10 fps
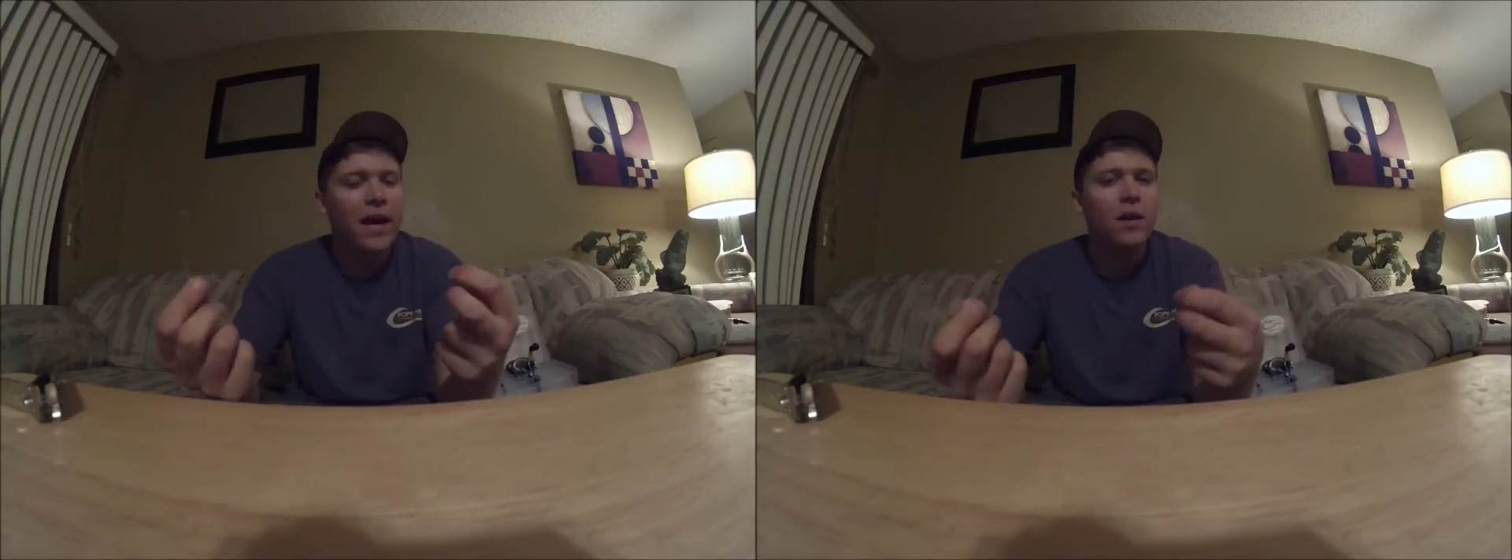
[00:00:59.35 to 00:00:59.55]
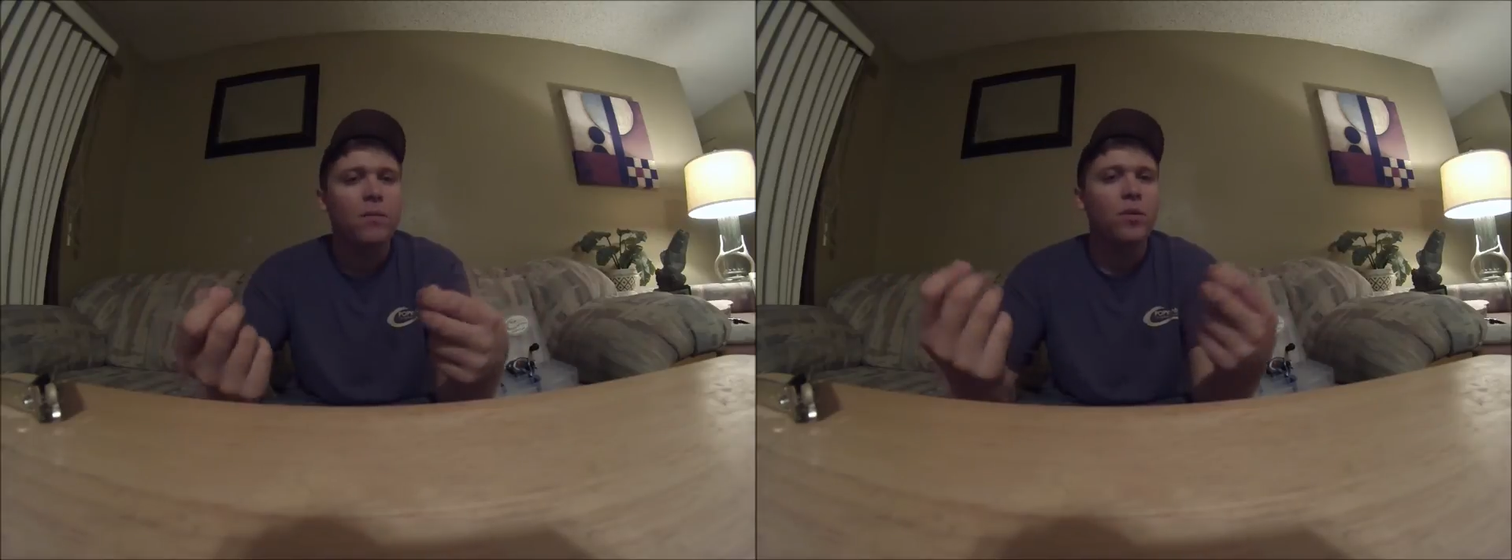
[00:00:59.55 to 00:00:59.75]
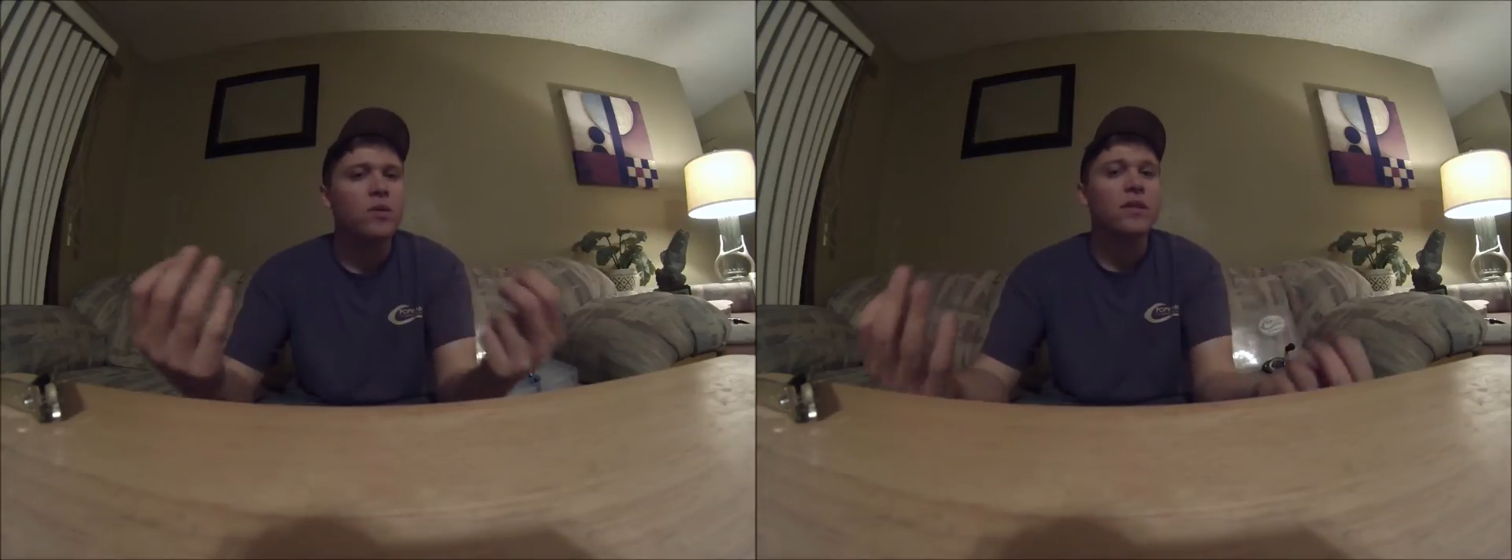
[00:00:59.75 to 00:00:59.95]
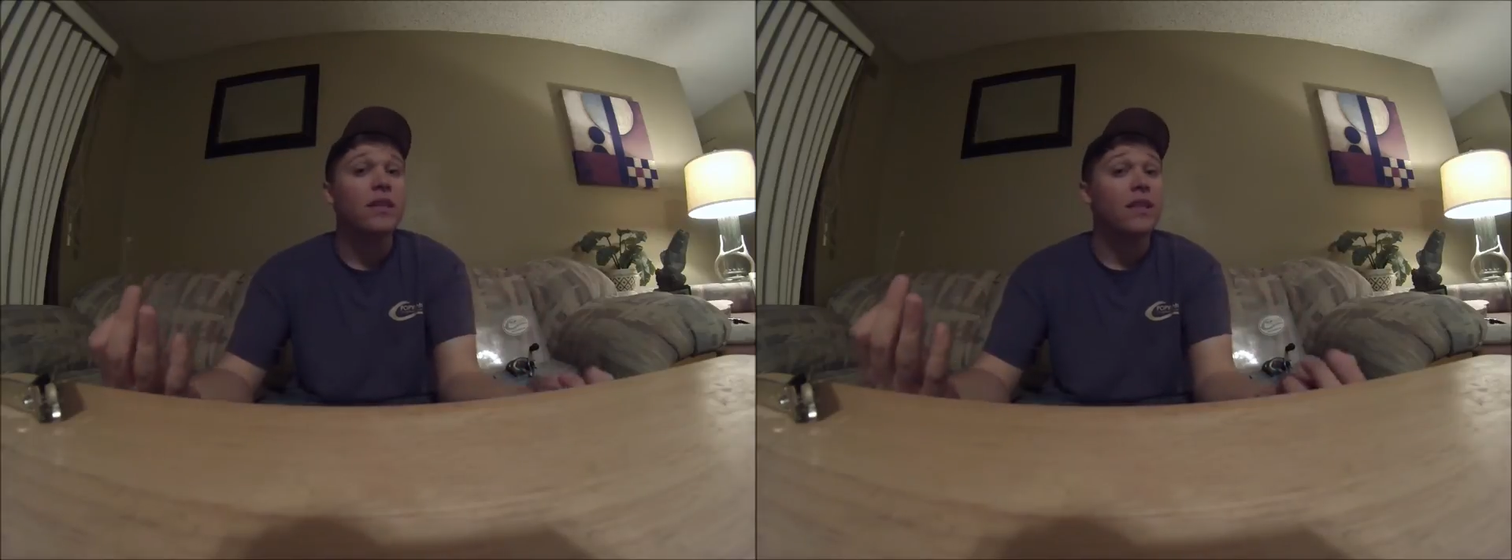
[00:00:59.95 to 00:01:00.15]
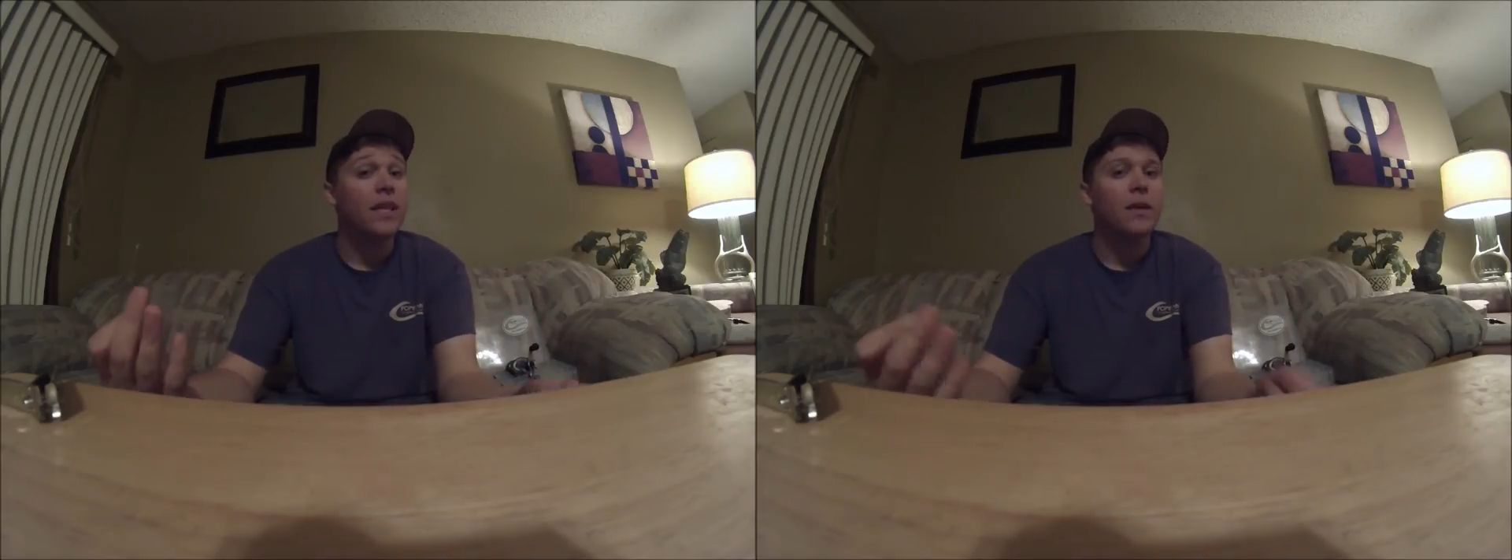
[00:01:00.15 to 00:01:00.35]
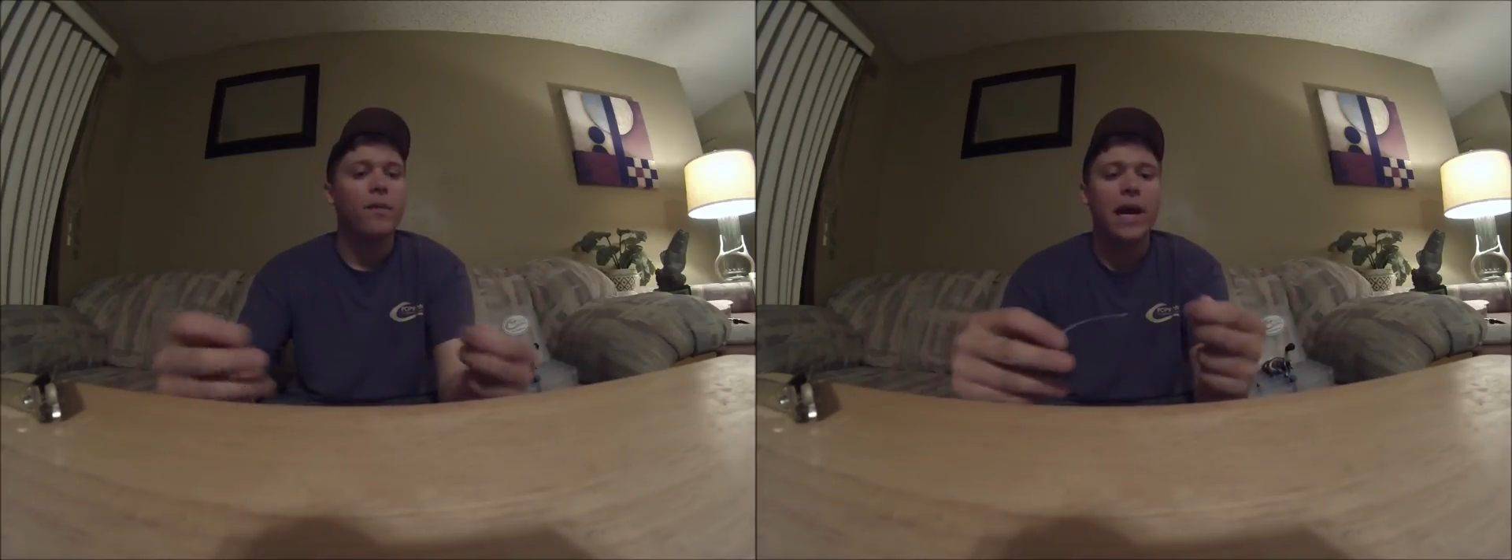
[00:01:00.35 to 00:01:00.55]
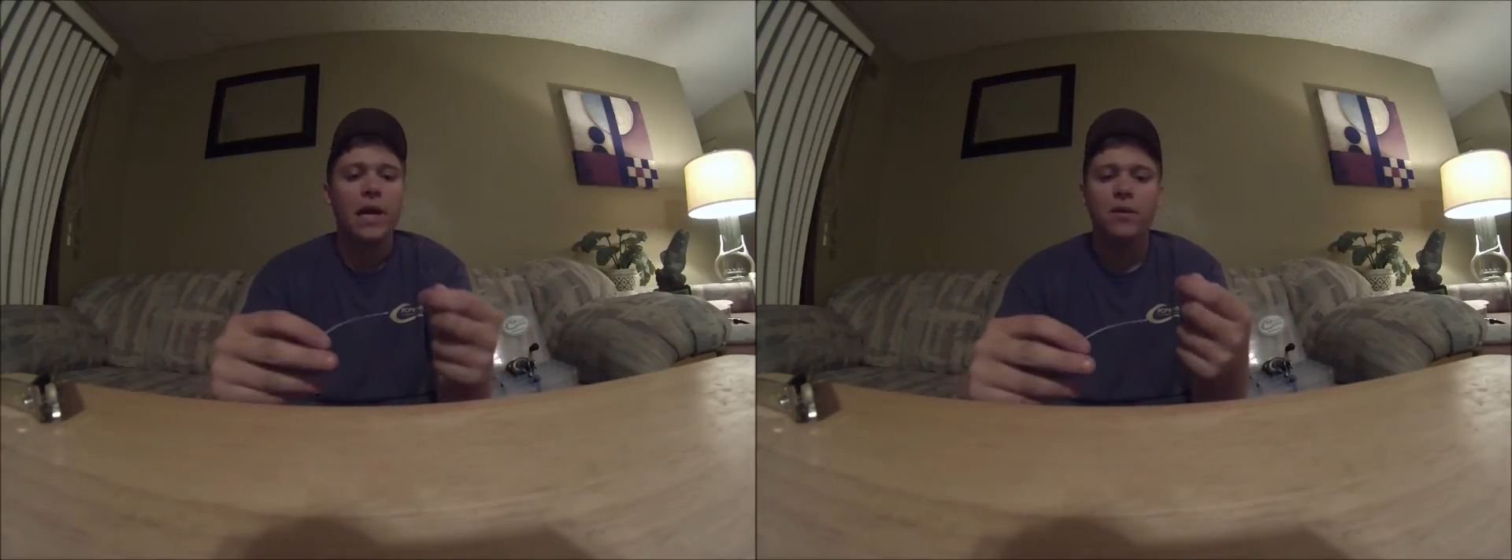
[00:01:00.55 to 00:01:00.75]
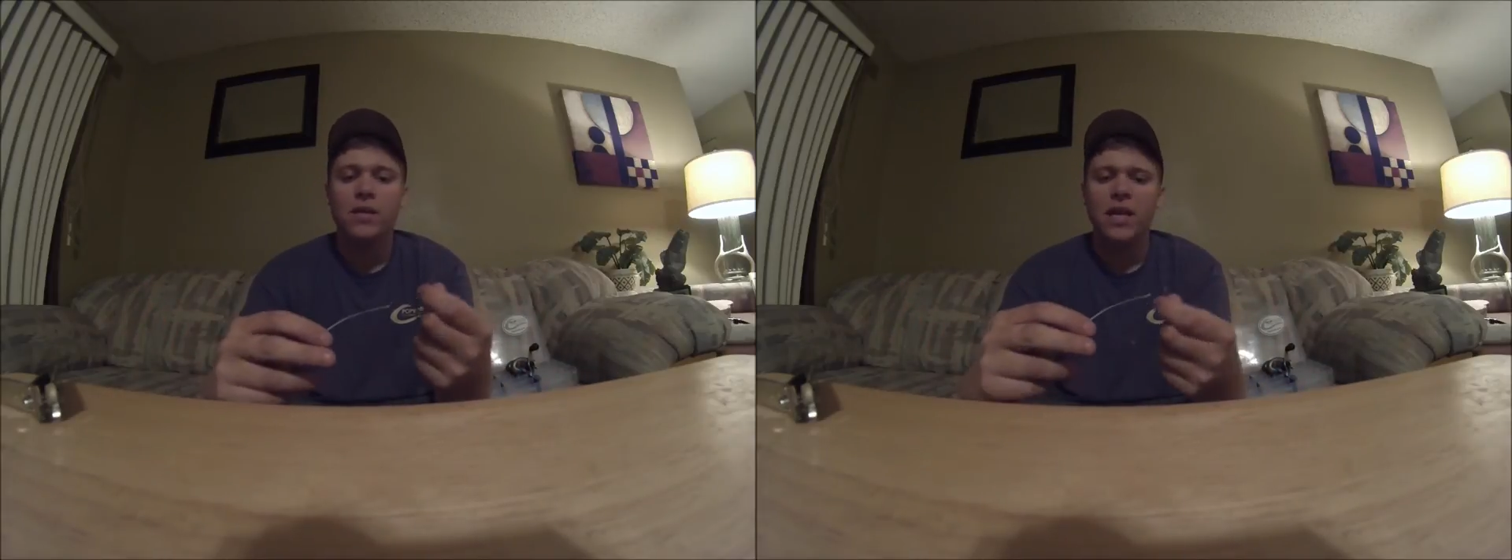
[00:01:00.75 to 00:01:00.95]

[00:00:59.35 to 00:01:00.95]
I don't personally think it matters.